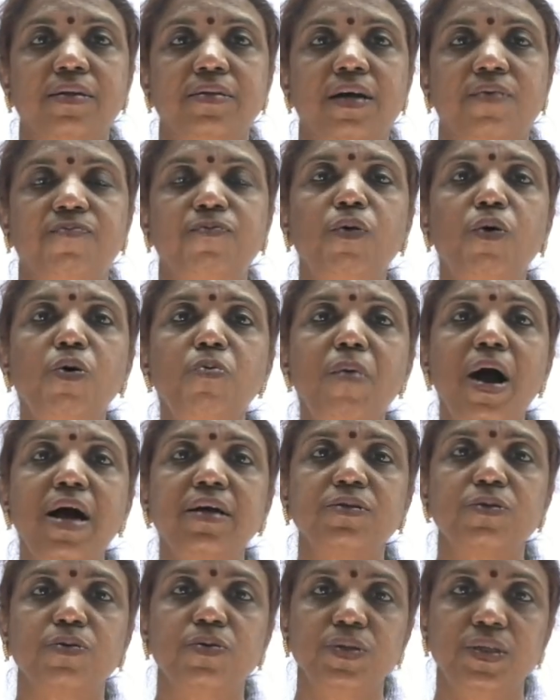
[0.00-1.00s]
The 4
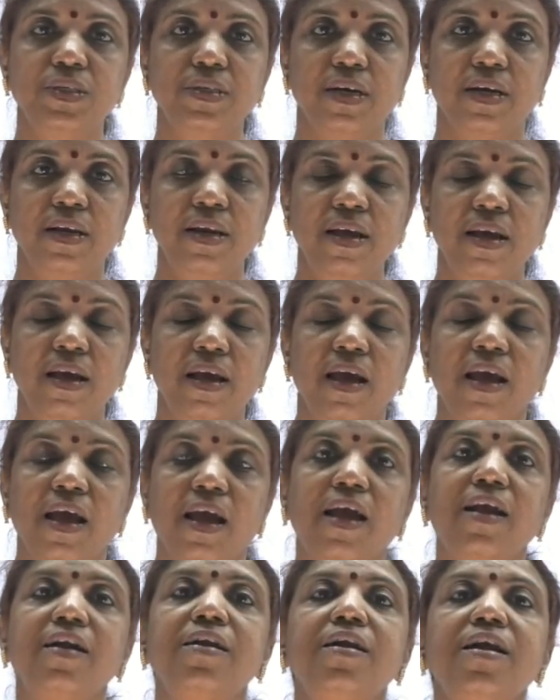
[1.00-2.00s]
marks question,
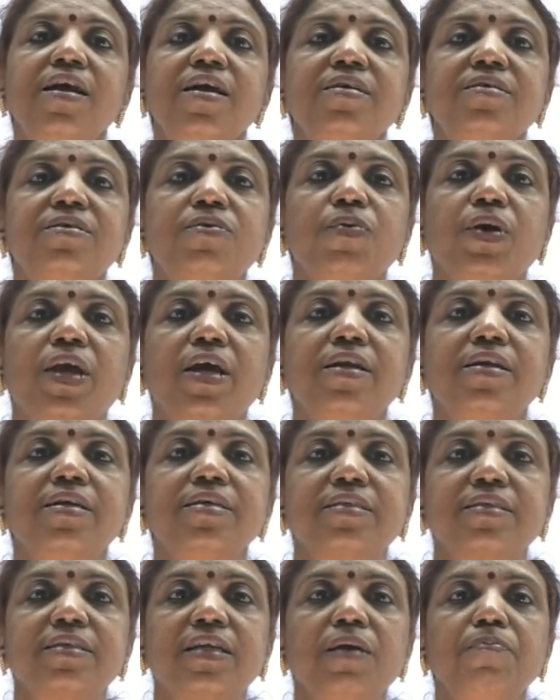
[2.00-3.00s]
at least you can
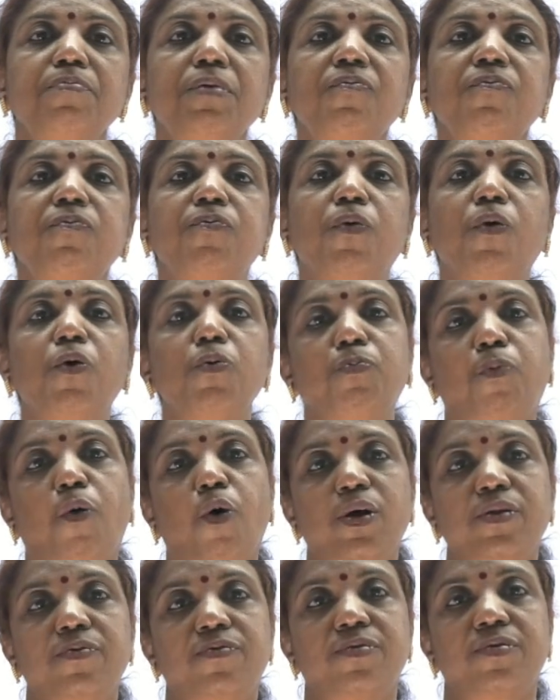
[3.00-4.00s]
describe the 4
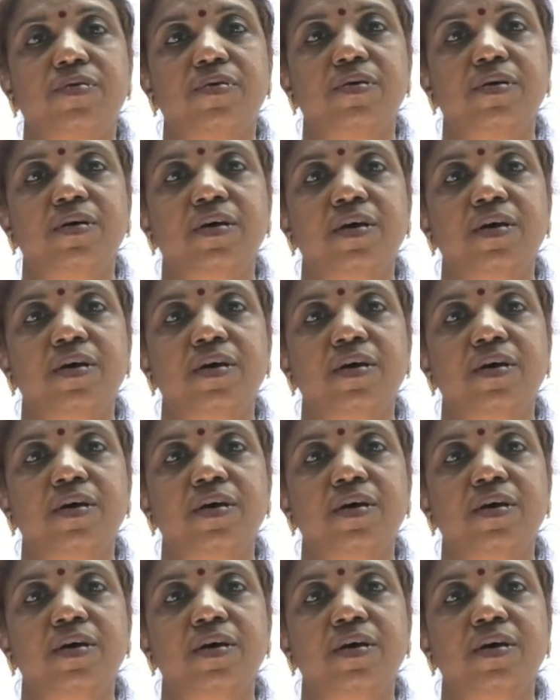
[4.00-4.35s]
points.